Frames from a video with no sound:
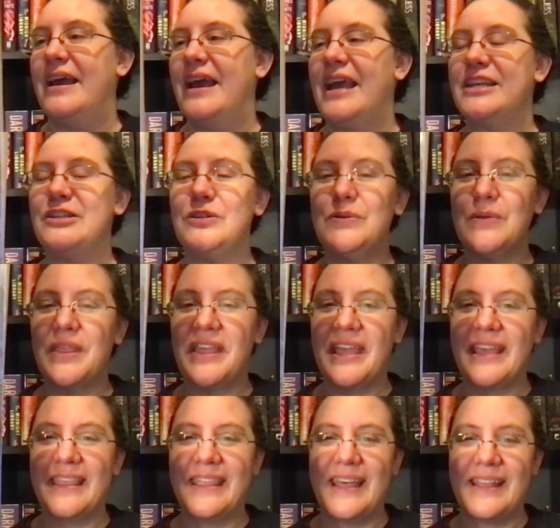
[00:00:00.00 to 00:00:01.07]
I do
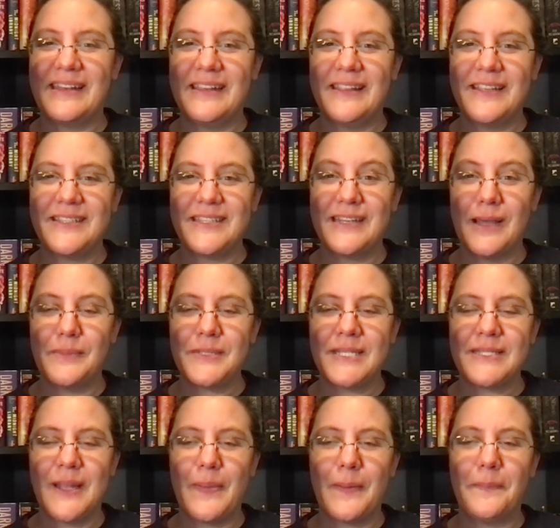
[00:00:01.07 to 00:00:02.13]
think that the
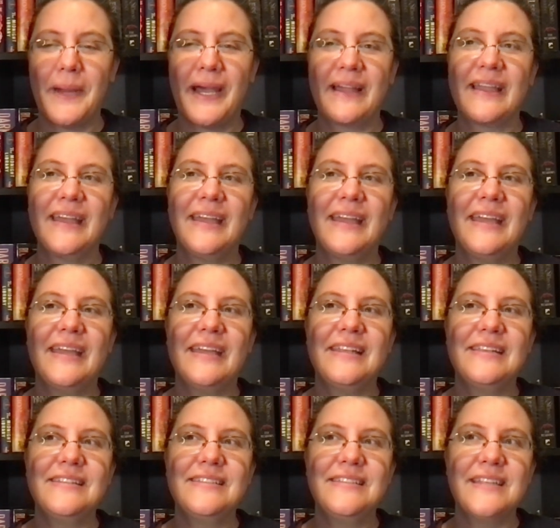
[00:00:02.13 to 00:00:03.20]
synopsis on the back
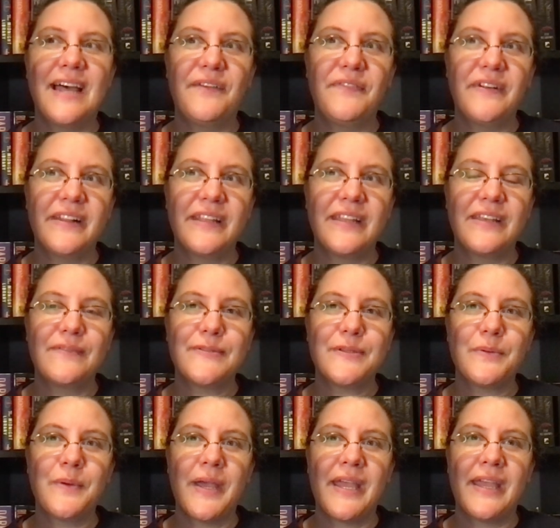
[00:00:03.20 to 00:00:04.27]
definitely gives
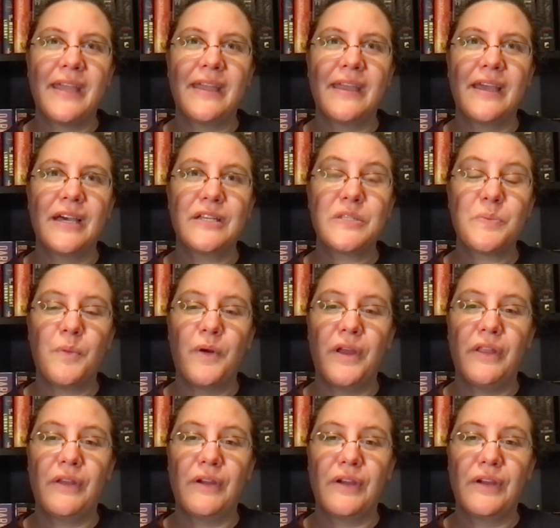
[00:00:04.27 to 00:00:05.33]
away a
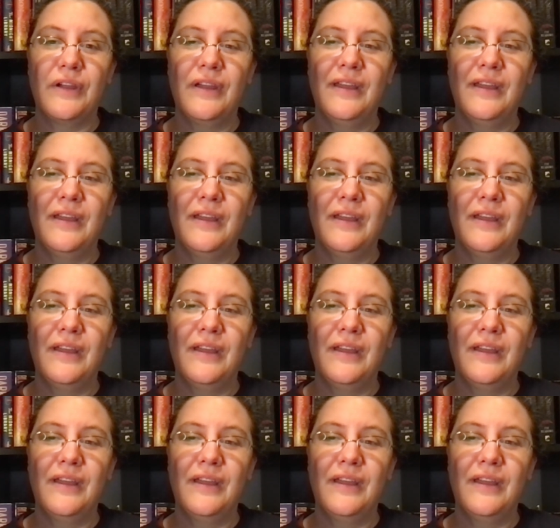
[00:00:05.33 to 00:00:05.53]
spoiler